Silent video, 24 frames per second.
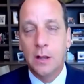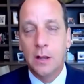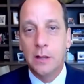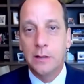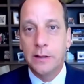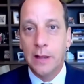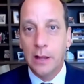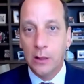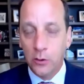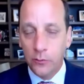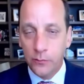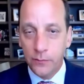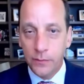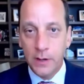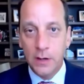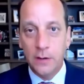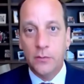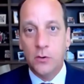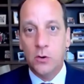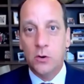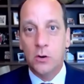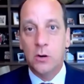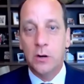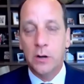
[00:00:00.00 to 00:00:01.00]
yellow
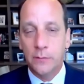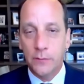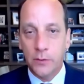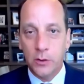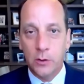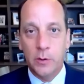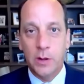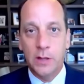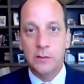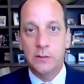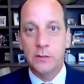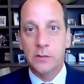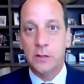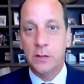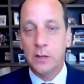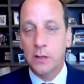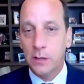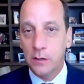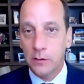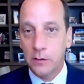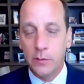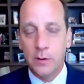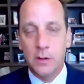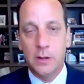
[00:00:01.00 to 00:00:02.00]
fever, influenza,
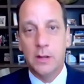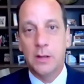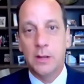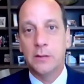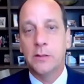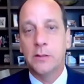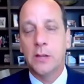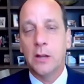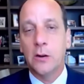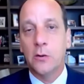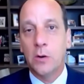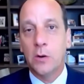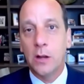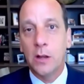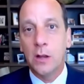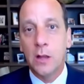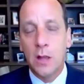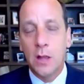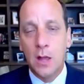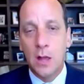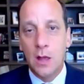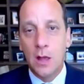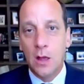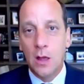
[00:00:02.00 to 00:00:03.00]
et cetera,
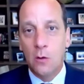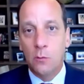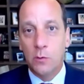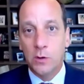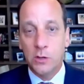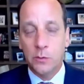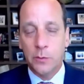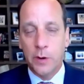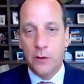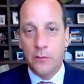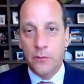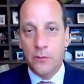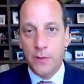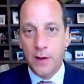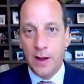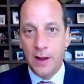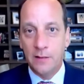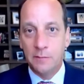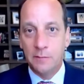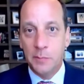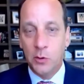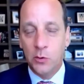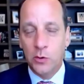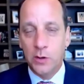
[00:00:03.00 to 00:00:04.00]
was around
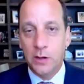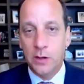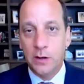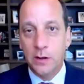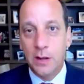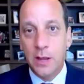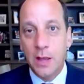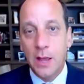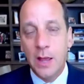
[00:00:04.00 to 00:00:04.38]
5 billion.